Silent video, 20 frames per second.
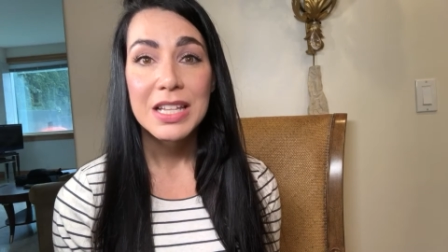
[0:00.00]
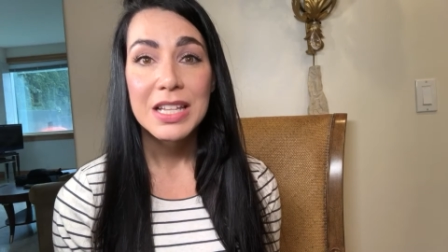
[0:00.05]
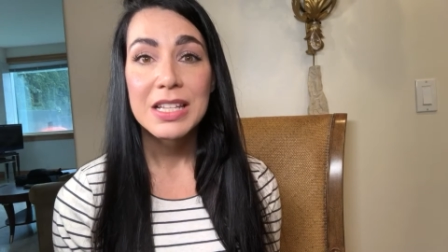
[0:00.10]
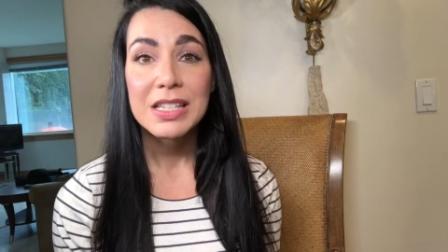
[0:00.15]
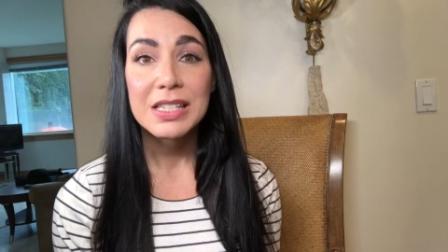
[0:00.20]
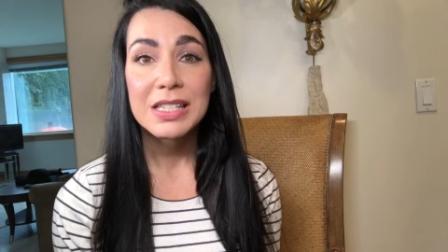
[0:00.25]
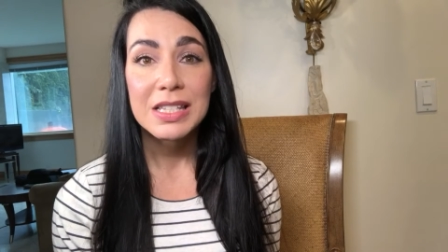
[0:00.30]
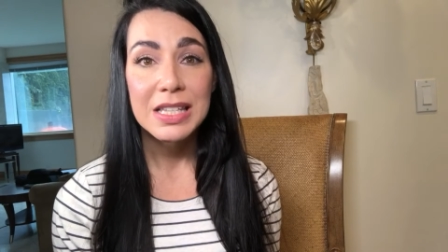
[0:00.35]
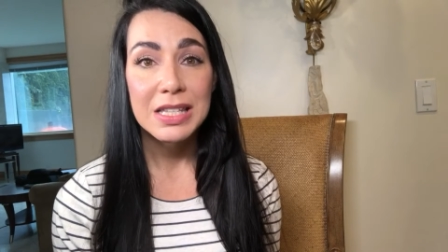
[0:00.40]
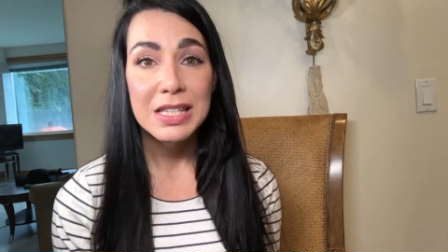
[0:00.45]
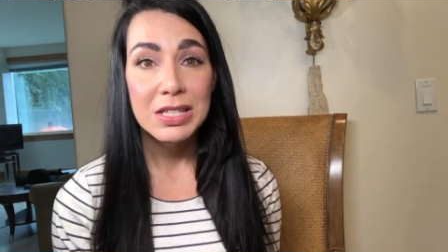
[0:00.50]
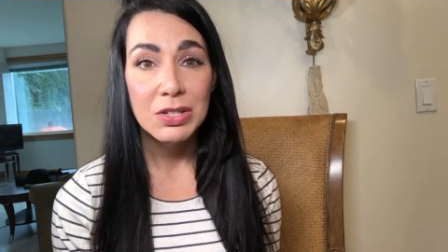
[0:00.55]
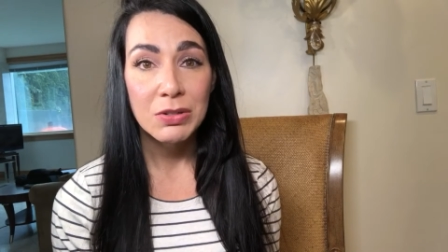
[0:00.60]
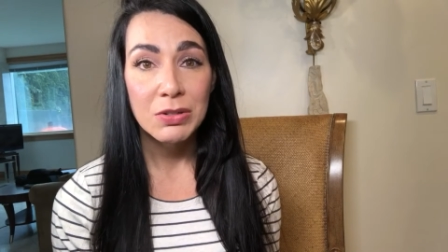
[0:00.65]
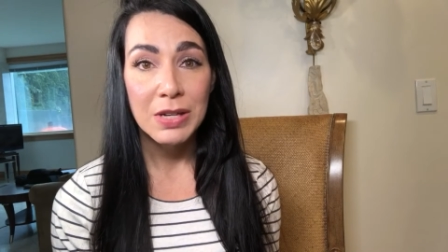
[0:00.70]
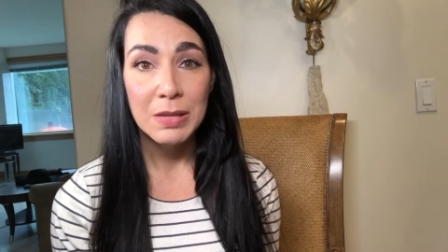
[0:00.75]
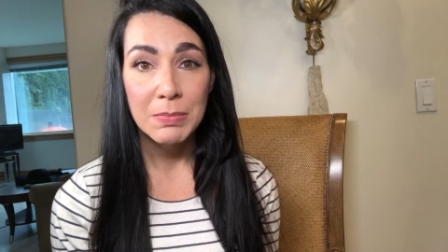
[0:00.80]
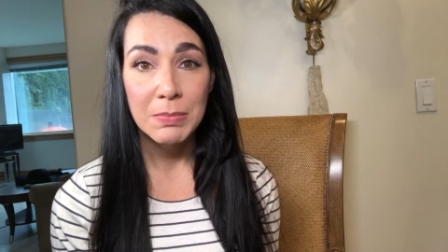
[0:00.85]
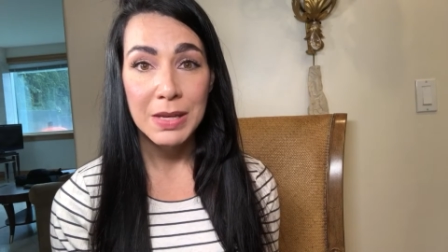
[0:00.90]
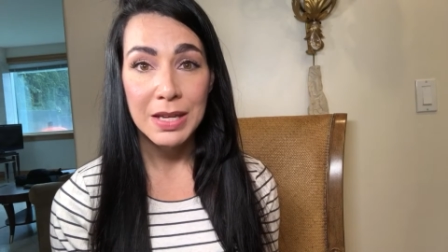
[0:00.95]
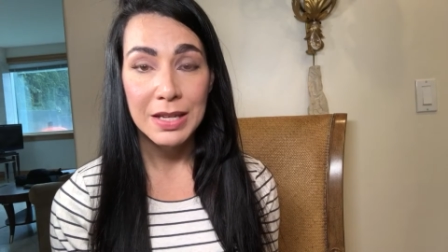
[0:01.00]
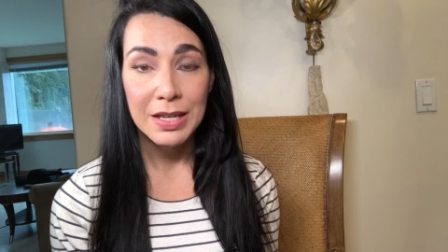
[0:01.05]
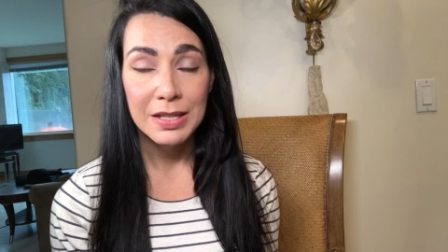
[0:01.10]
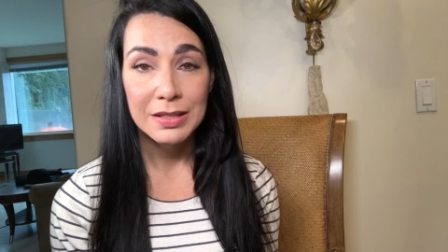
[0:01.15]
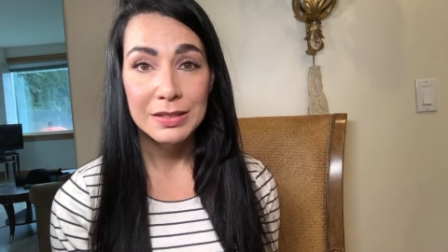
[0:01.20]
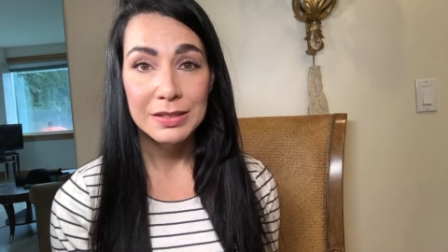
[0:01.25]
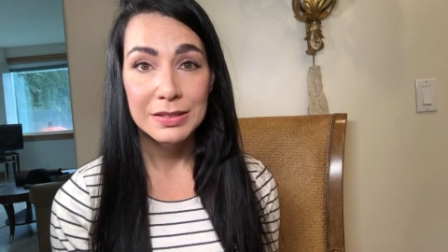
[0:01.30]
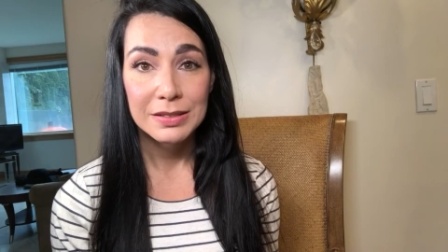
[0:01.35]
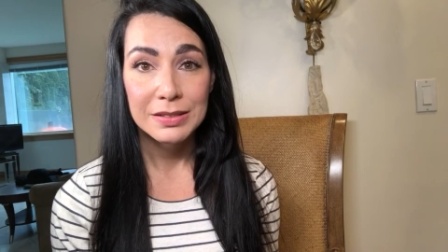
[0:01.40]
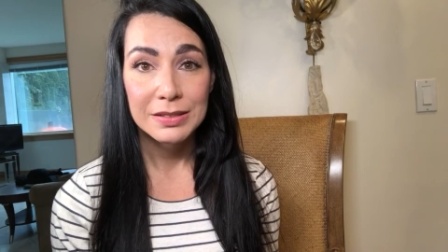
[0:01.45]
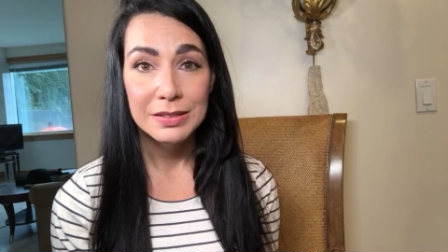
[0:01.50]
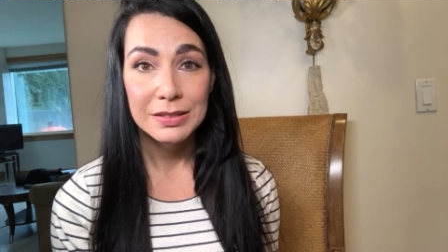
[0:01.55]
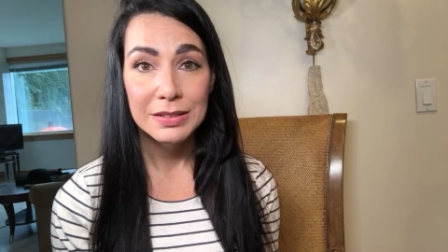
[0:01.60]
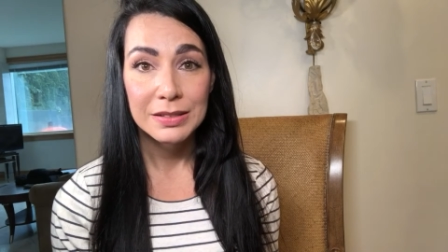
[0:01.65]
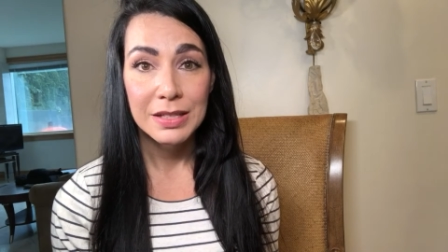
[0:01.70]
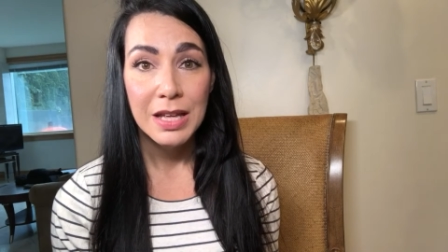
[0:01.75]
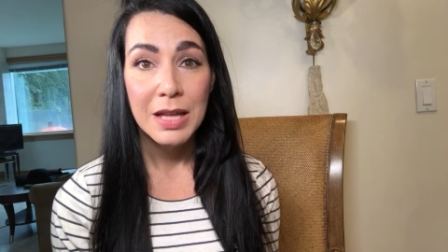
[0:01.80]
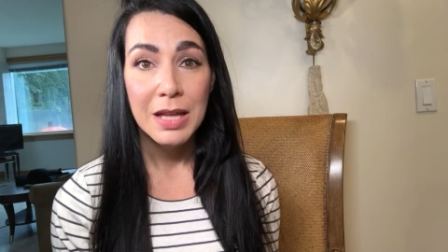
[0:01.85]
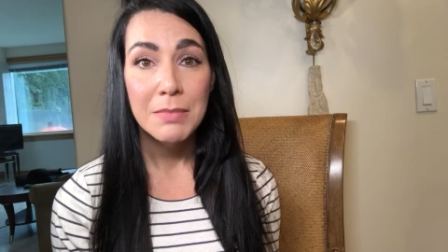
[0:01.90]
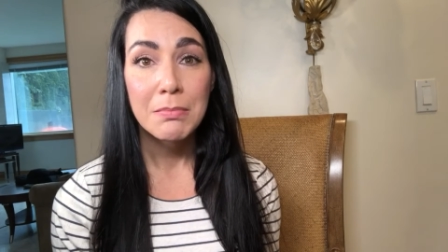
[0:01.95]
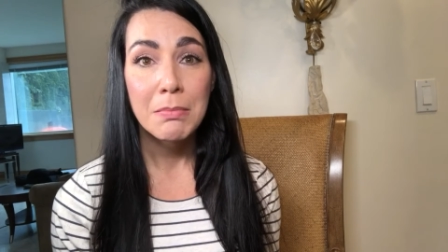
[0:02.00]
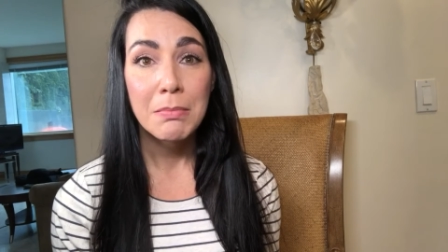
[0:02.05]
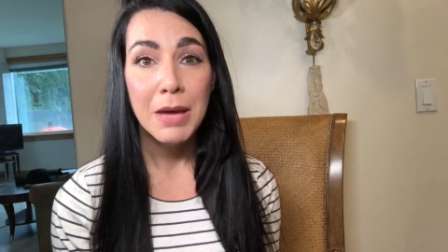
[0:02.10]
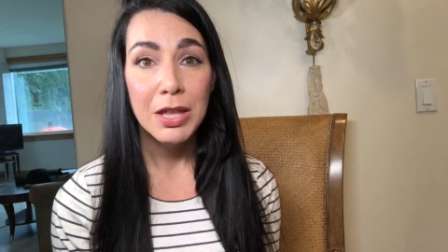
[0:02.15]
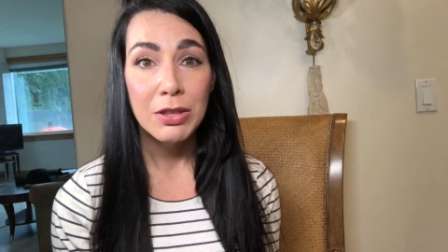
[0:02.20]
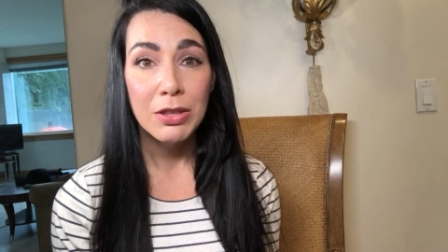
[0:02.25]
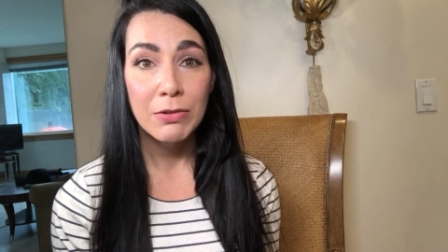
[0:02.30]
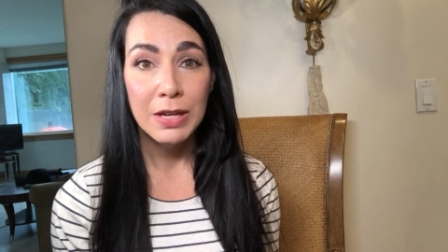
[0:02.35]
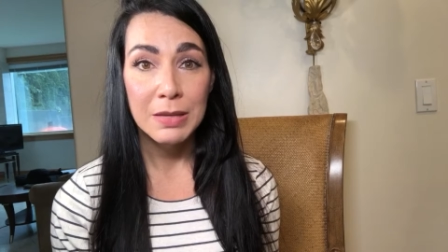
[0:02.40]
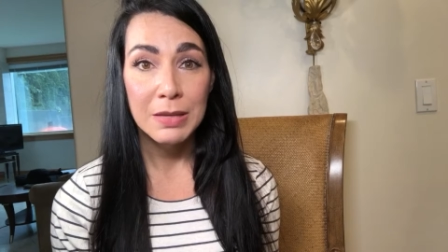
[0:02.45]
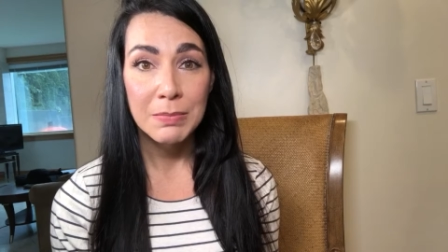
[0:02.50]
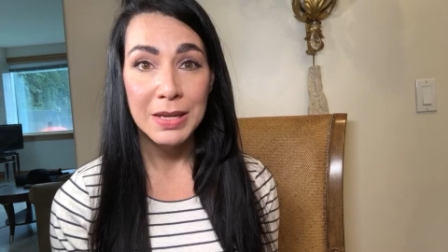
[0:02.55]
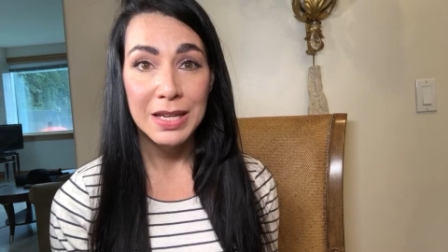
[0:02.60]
sistering me, mothering